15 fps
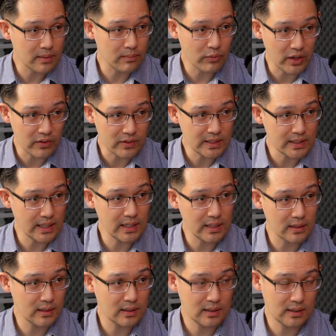and prevalent
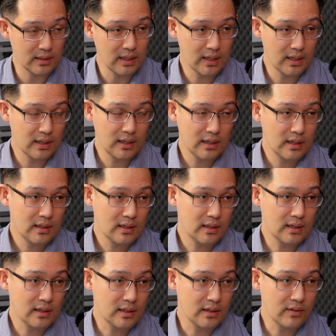in
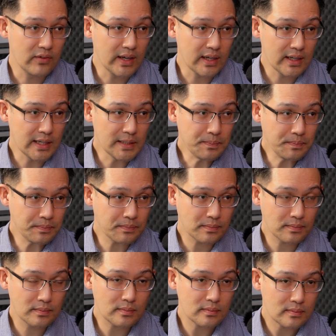Vietnam,
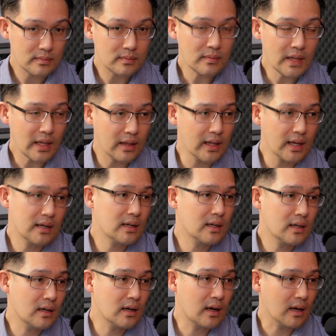then
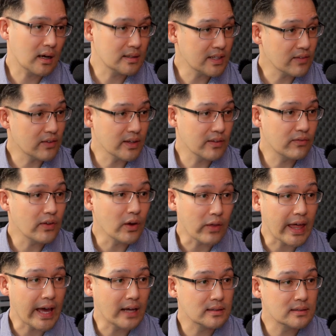I can definitely feel
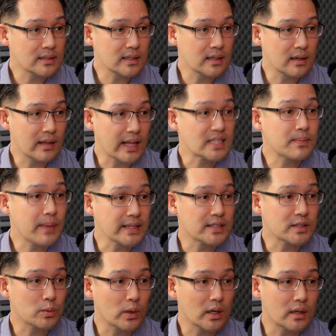that space
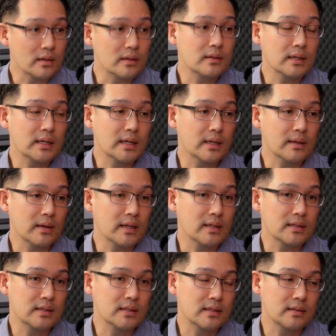as well,
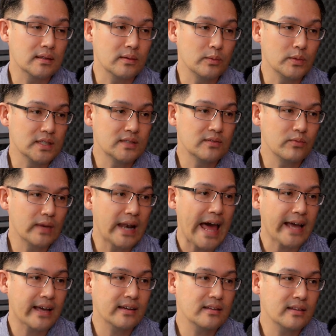because we just
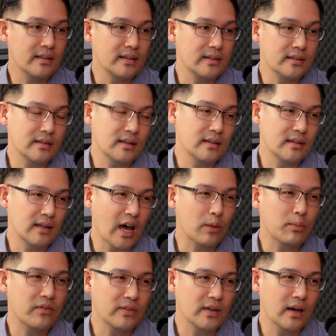lack the
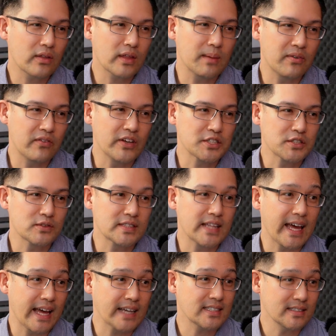healthcare professionals
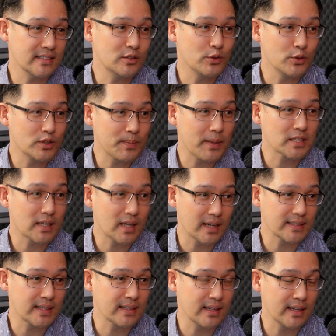that actually do
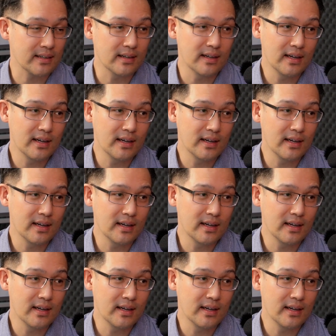specialize and can